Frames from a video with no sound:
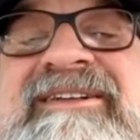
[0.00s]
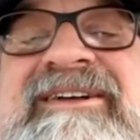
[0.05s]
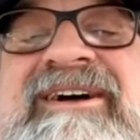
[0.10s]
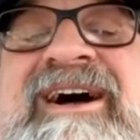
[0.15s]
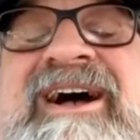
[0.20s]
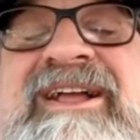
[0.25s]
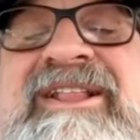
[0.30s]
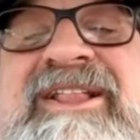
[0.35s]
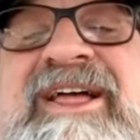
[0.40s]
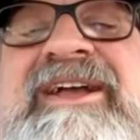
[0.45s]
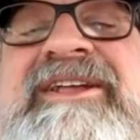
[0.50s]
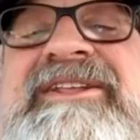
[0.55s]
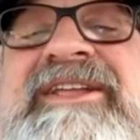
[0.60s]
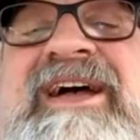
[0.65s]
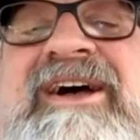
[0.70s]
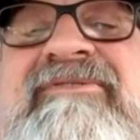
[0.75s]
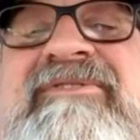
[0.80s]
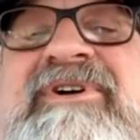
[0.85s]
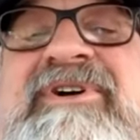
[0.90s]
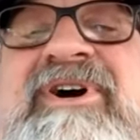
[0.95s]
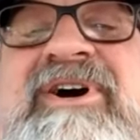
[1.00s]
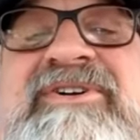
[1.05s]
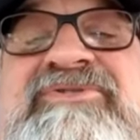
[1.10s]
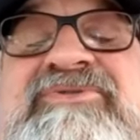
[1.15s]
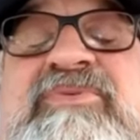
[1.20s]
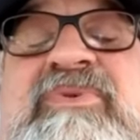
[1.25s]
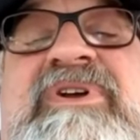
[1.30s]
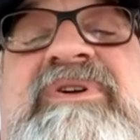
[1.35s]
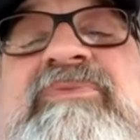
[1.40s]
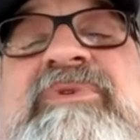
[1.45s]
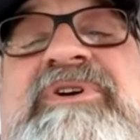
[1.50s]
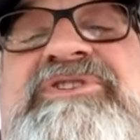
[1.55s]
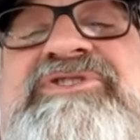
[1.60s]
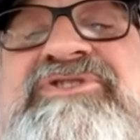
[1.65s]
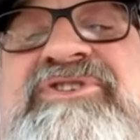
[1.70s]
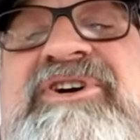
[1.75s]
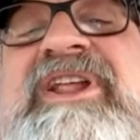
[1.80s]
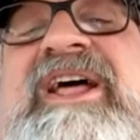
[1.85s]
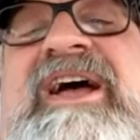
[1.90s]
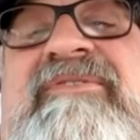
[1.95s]
I'd like to have a we
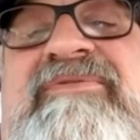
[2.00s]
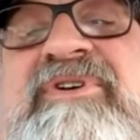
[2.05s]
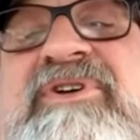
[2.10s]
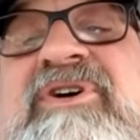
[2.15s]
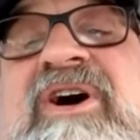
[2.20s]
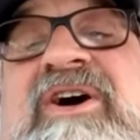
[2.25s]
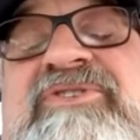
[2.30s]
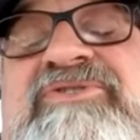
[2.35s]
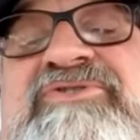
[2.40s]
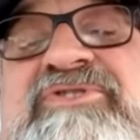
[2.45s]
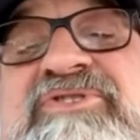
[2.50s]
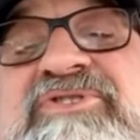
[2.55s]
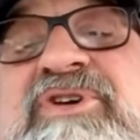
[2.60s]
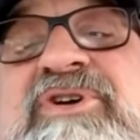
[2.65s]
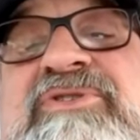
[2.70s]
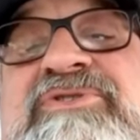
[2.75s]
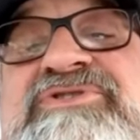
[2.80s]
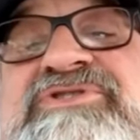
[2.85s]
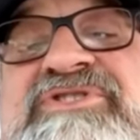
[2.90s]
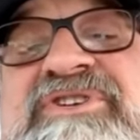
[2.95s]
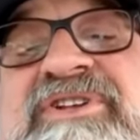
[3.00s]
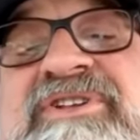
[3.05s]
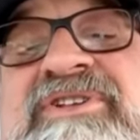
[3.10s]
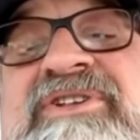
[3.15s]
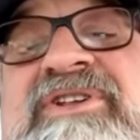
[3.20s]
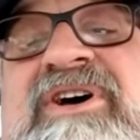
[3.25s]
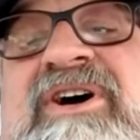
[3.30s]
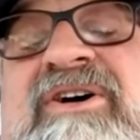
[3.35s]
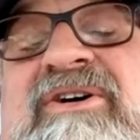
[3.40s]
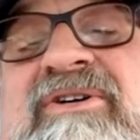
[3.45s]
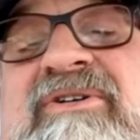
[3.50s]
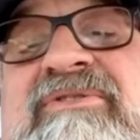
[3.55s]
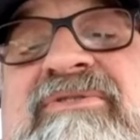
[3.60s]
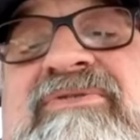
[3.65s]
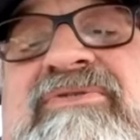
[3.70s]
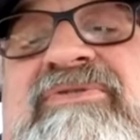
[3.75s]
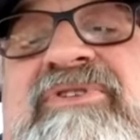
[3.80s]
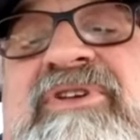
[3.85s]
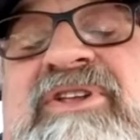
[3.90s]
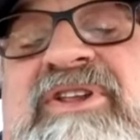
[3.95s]
should have the Constitution of
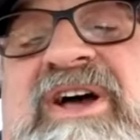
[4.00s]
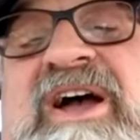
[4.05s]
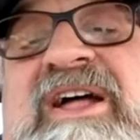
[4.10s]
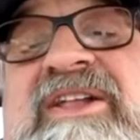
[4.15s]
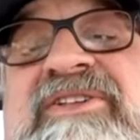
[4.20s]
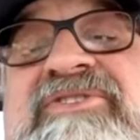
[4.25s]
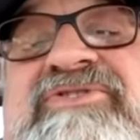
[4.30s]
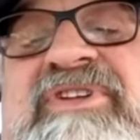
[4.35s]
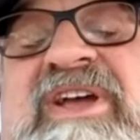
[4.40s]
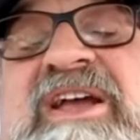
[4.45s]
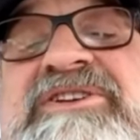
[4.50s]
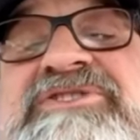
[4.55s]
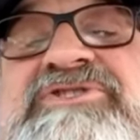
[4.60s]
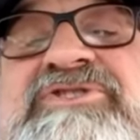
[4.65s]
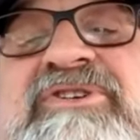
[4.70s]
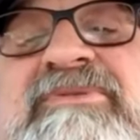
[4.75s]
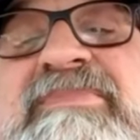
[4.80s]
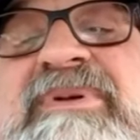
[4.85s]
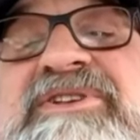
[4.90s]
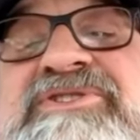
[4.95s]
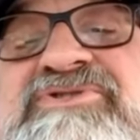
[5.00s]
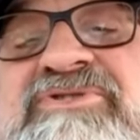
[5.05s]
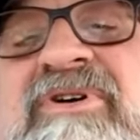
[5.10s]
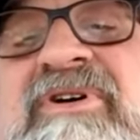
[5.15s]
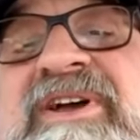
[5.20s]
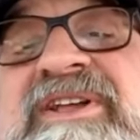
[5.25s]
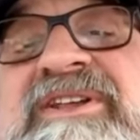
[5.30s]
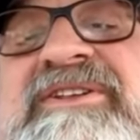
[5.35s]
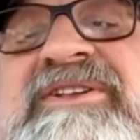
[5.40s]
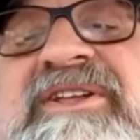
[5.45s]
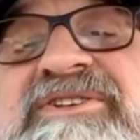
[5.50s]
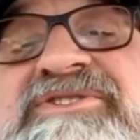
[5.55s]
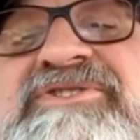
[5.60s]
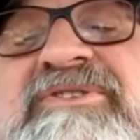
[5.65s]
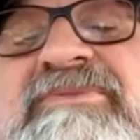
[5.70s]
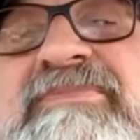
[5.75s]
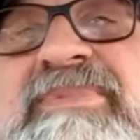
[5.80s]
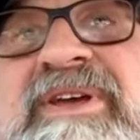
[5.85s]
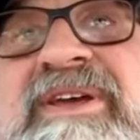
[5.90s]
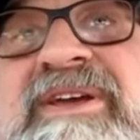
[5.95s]
the United States. It should be joined. It
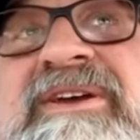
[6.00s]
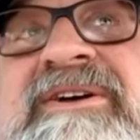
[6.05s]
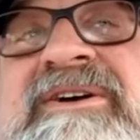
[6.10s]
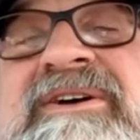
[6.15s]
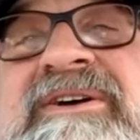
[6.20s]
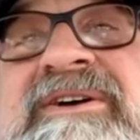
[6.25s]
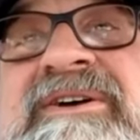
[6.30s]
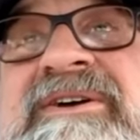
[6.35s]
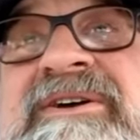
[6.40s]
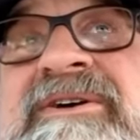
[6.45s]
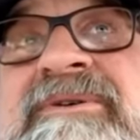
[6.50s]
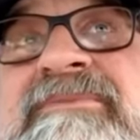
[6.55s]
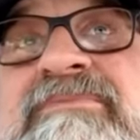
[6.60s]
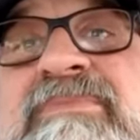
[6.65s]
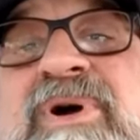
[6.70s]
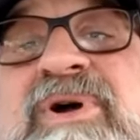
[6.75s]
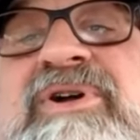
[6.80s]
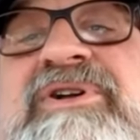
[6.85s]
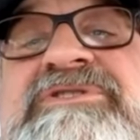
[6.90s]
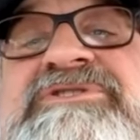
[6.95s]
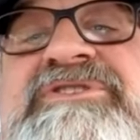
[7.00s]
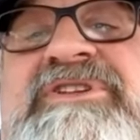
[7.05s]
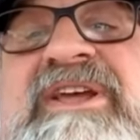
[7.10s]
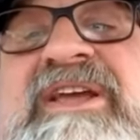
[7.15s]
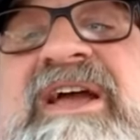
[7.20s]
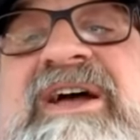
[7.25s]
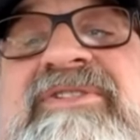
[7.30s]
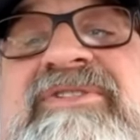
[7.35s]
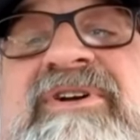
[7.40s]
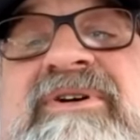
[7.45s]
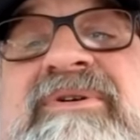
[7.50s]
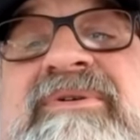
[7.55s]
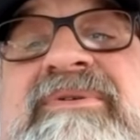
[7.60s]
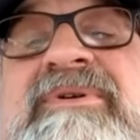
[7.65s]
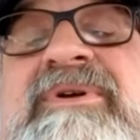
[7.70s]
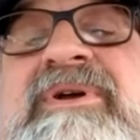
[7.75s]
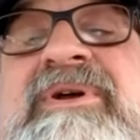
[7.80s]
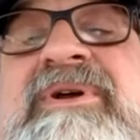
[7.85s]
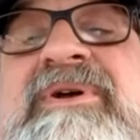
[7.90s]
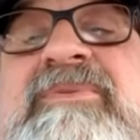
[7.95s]
should be merged together
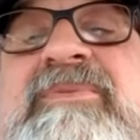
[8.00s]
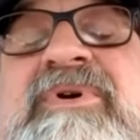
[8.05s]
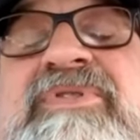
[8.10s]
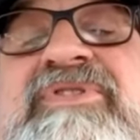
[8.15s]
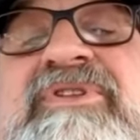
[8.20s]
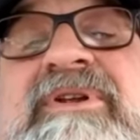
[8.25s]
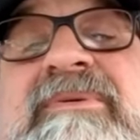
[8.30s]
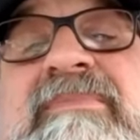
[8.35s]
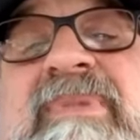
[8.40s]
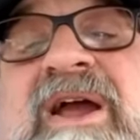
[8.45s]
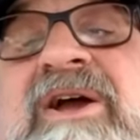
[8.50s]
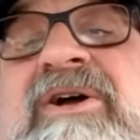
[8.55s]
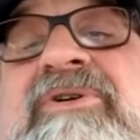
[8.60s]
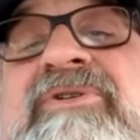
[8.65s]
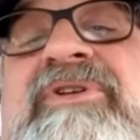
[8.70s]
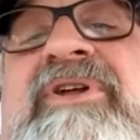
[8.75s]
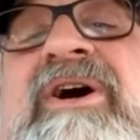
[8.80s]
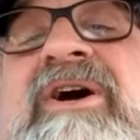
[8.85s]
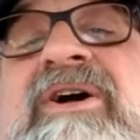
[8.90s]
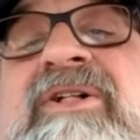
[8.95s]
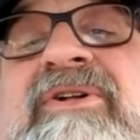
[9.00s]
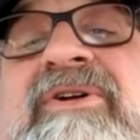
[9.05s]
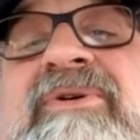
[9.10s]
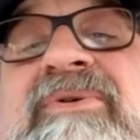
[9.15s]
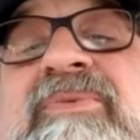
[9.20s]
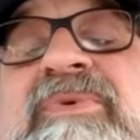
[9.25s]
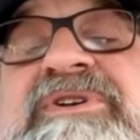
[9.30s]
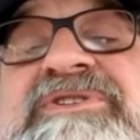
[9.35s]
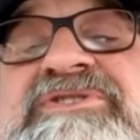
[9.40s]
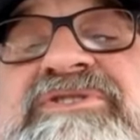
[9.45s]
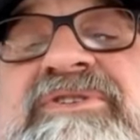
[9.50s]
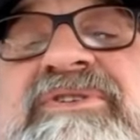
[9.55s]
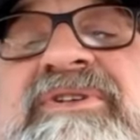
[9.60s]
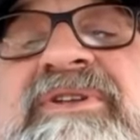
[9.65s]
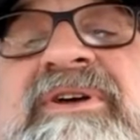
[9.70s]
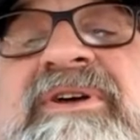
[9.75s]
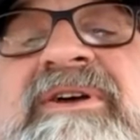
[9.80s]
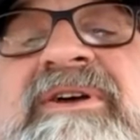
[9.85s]
with an Ameridollar. We should